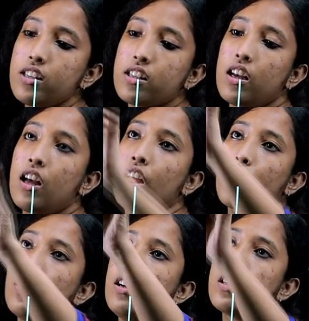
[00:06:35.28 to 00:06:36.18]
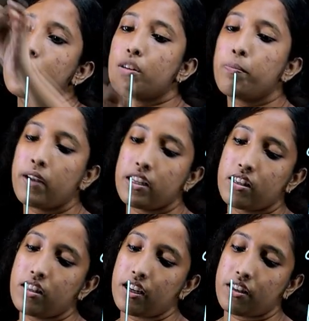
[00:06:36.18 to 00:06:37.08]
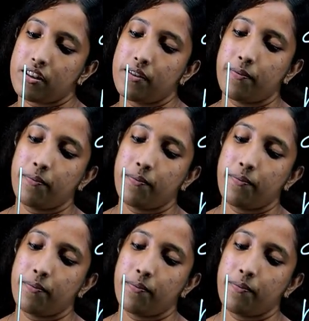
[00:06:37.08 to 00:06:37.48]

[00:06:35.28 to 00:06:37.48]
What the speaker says: as the triplet state.